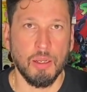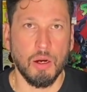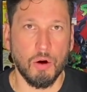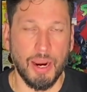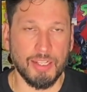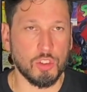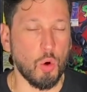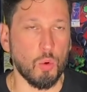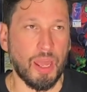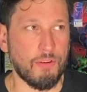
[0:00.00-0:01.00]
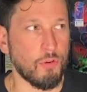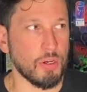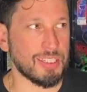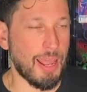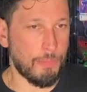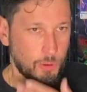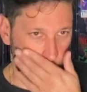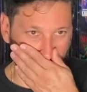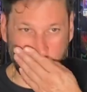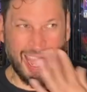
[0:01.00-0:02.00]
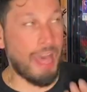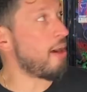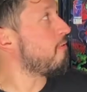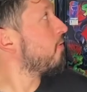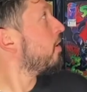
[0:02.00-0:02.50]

All right, so like for example, we have